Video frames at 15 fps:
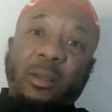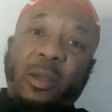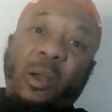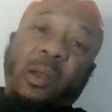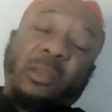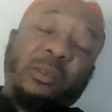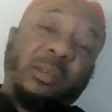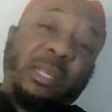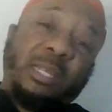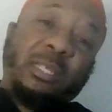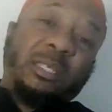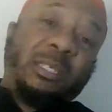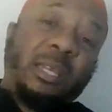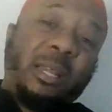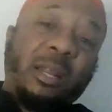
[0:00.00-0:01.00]
Oh, you need to
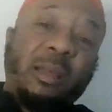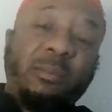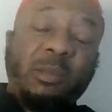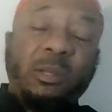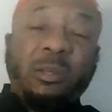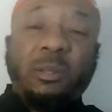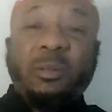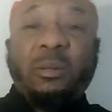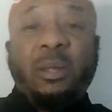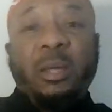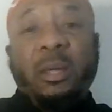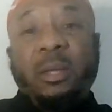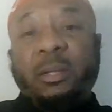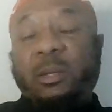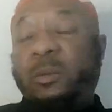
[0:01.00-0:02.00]
shut up. You
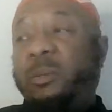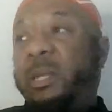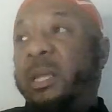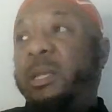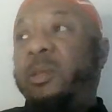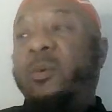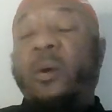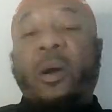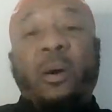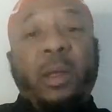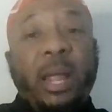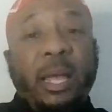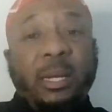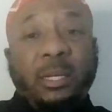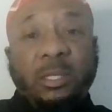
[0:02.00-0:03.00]
think you all
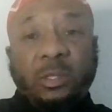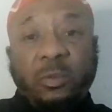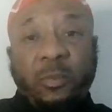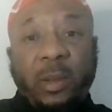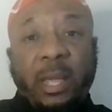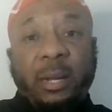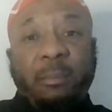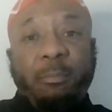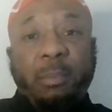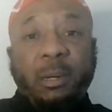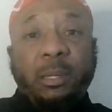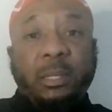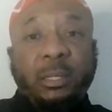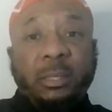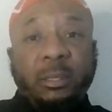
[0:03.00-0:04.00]
that because you read a
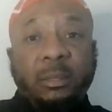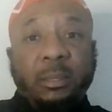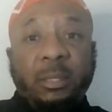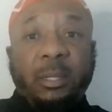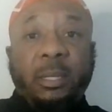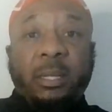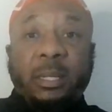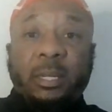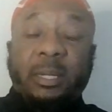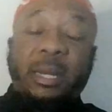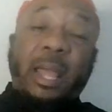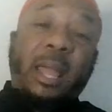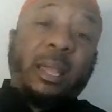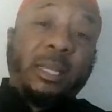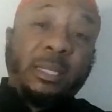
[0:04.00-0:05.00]
book.
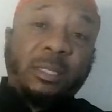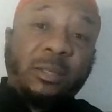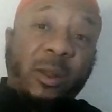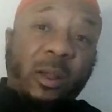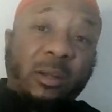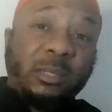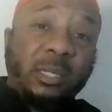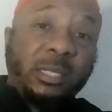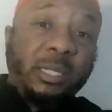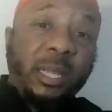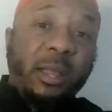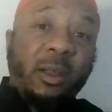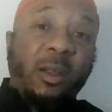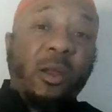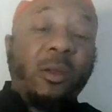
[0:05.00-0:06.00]
Now he starts to
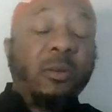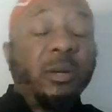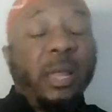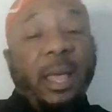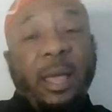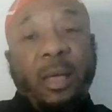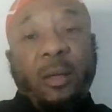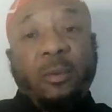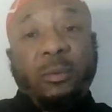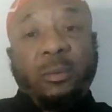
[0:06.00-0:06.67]
tear her down.